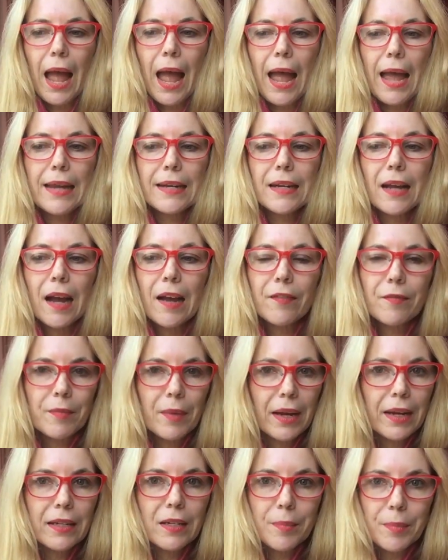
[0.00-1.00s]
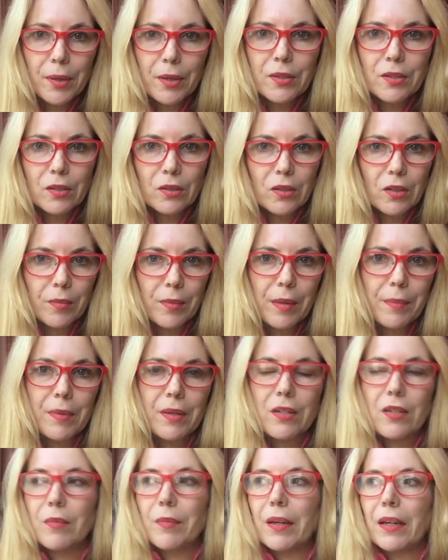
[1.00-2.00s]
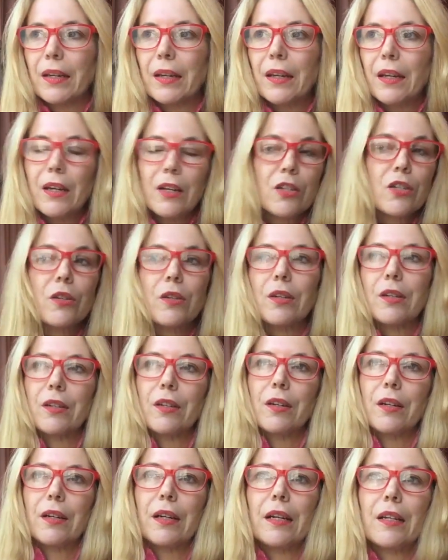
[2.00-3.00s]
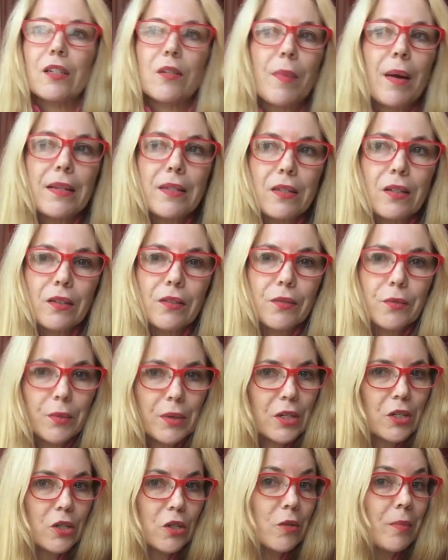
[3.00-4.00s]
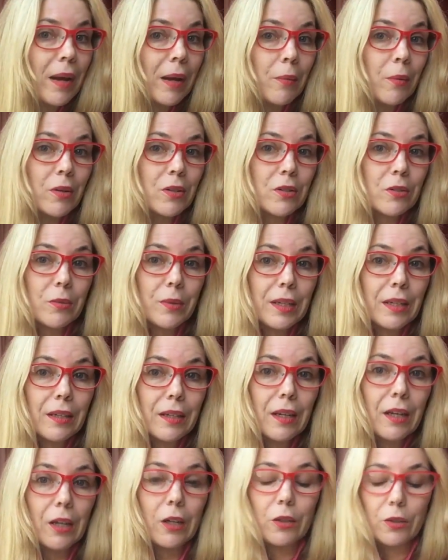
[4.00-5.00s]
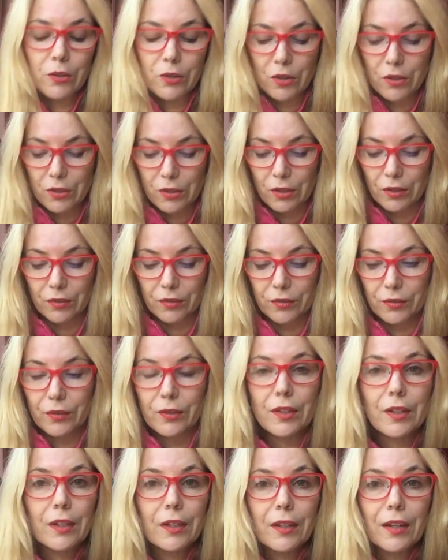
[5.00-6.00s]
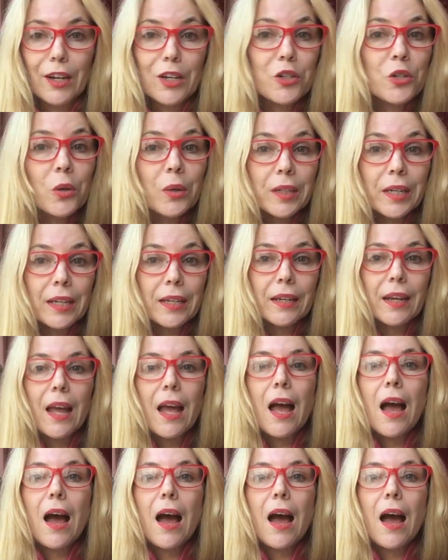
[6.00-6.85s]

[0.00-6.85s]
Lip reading: and I've made a personal commitment to me, to myself, which you may want to include yourself and join in.